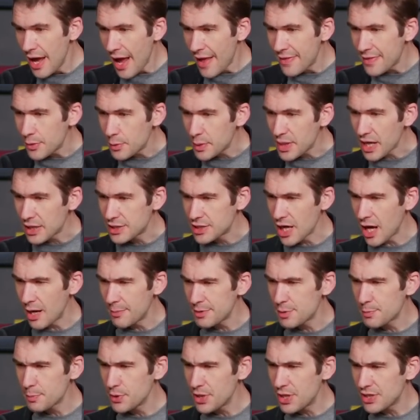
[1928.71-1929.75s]
And then we got
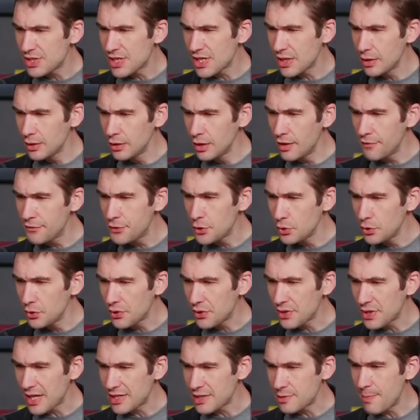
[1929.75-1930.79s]
Thomas Burnett saying, love the
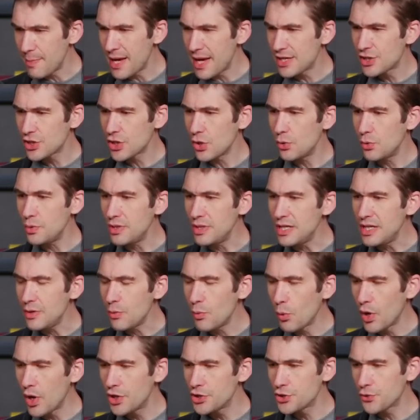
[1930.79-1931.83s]
look of that Damasco,
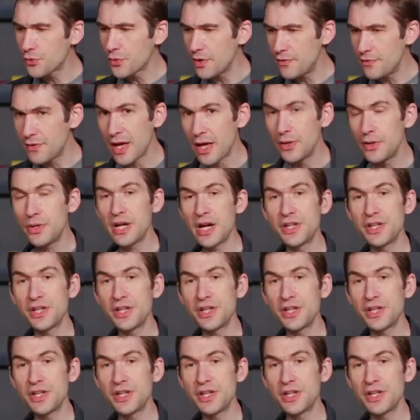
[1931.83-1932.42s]
neat watch, great value.